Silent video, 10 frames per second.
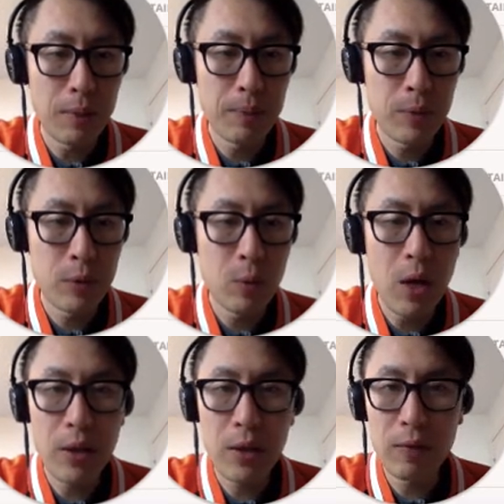
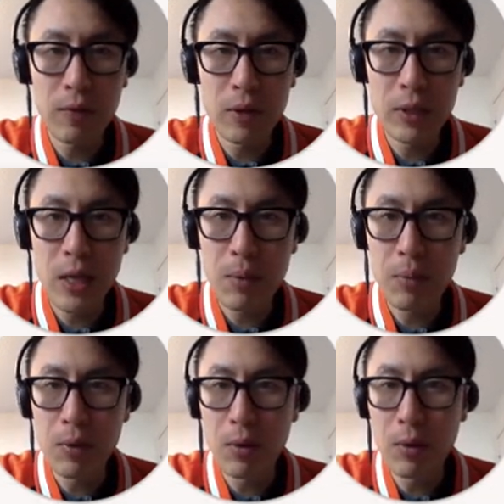swathing, for
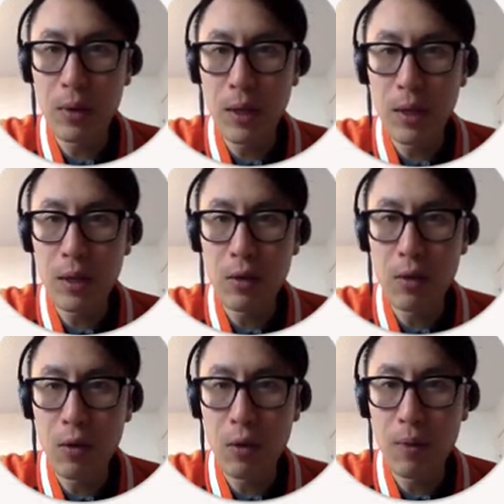example, and you're